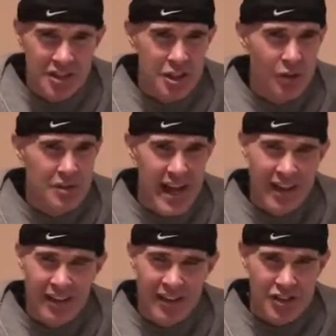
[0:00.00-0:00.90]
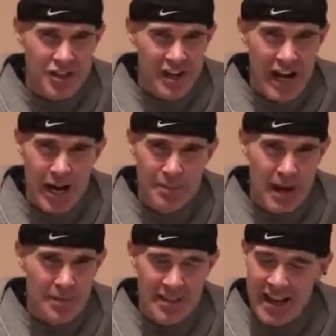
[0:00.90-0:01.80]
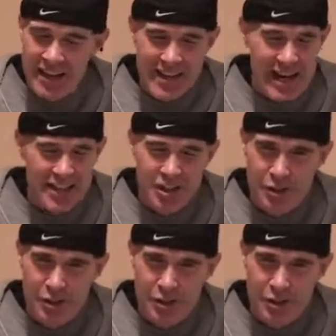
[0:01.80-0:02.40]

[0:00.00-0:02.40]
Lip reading: so down on Schaub. I mean, they are not a